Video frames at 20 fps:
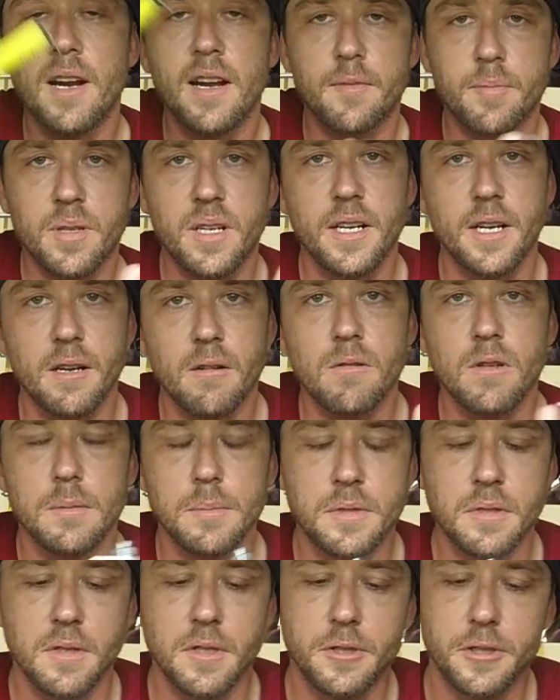We have plenty of
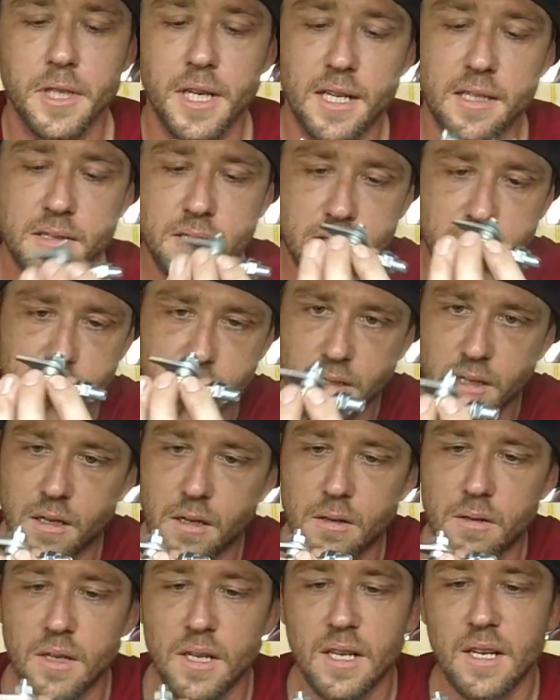room to adjust,
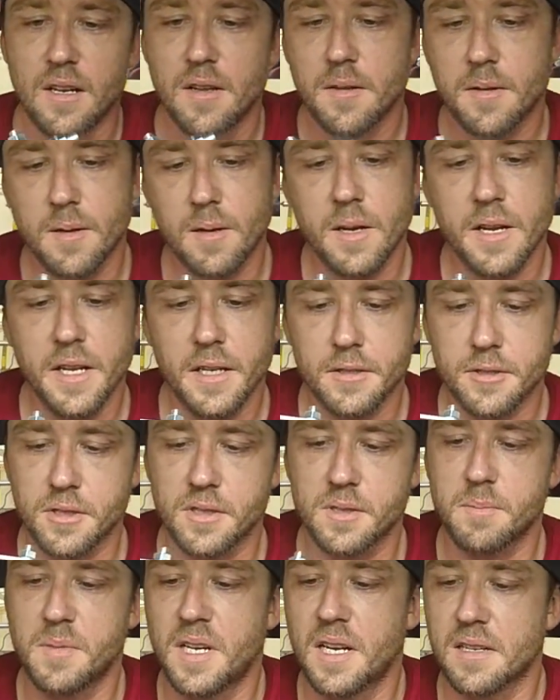so 30
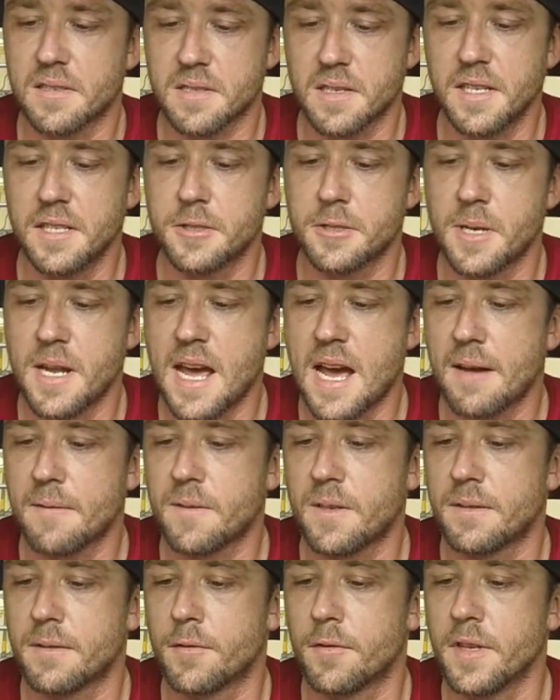inches minus 1.5 inches off
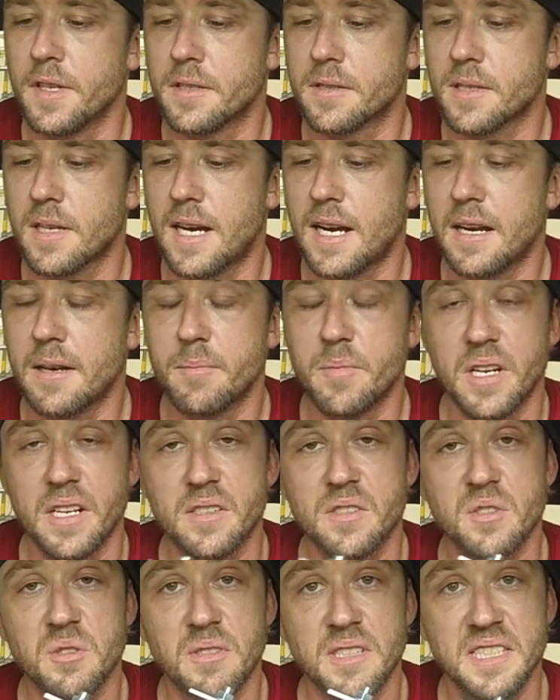of each side
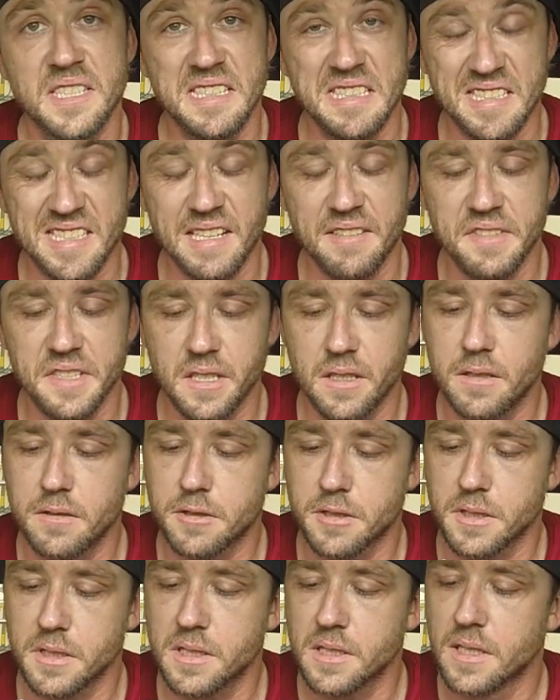makes 27
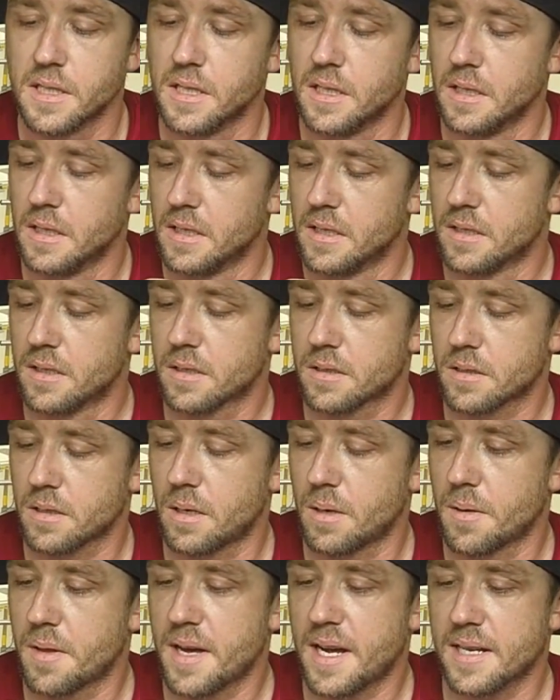inches.
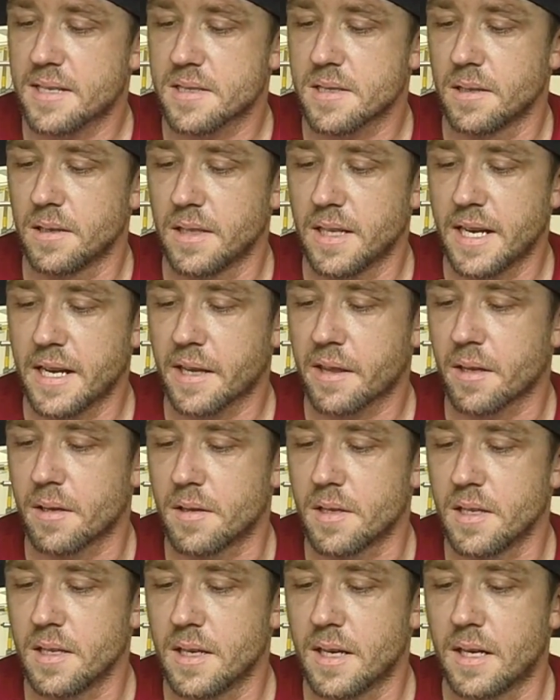So that's the length of
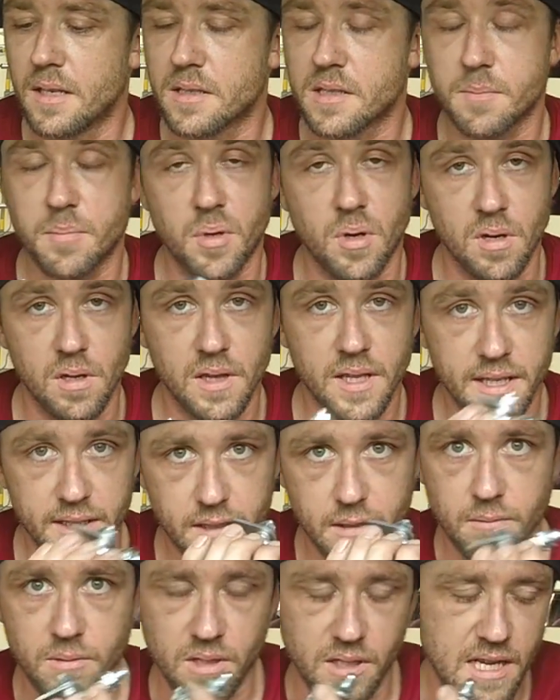the support
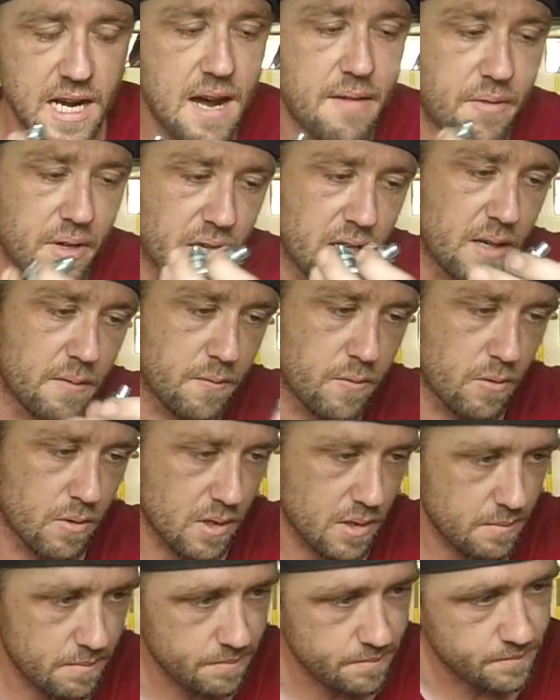leg that we're going to have to cut
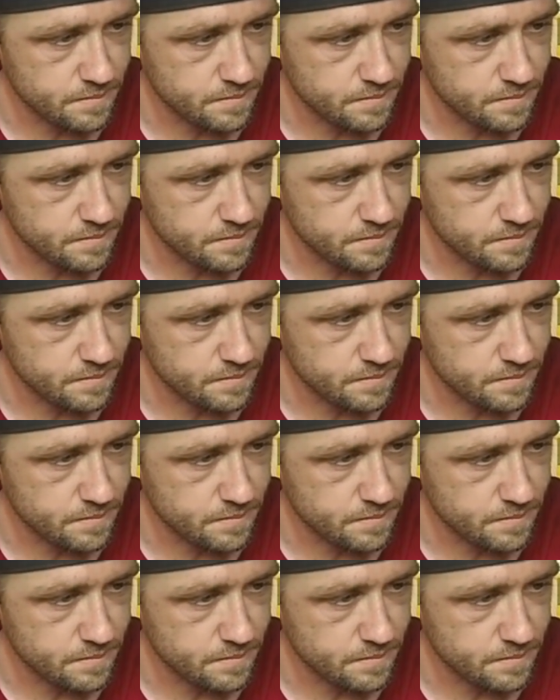for it.